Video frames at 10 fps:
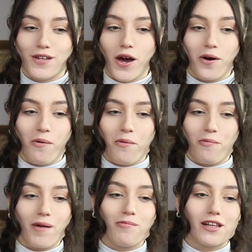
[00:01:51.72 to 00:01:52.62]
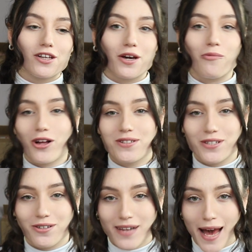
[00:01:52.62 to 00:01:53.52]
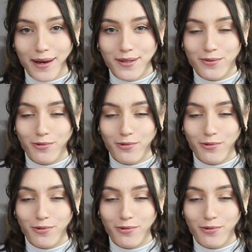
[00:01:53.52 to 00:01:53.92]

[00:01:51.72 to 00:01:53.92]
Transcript: so when we look at what to do next,